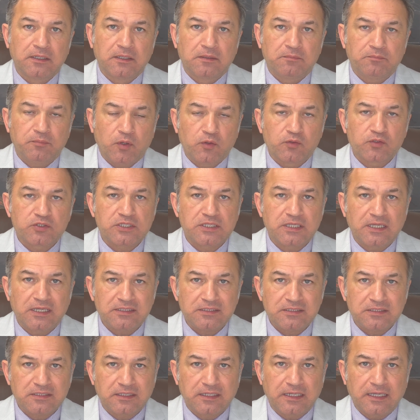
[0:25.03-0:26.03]
post
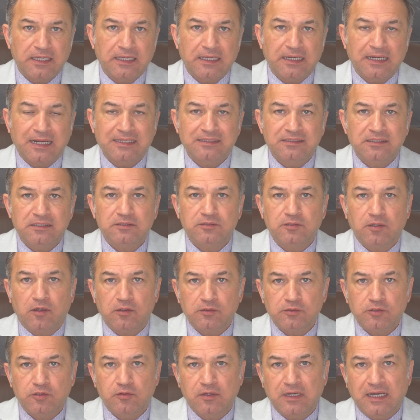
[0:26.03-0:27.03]
yesterday and I did
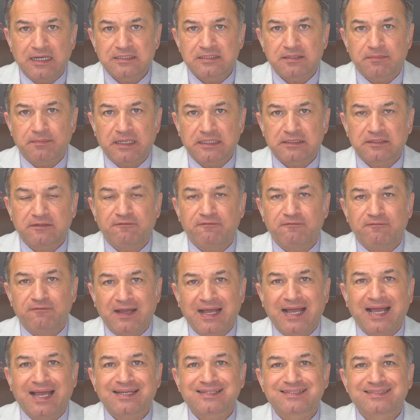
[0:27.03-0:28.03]
talk to you guys about the
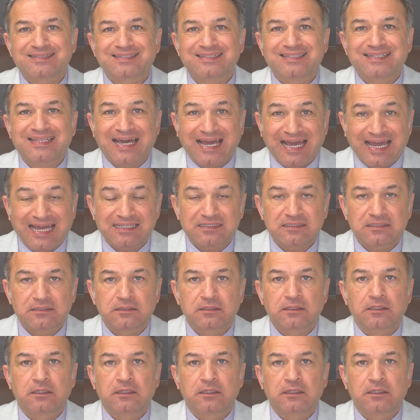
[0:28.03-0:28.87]
fact that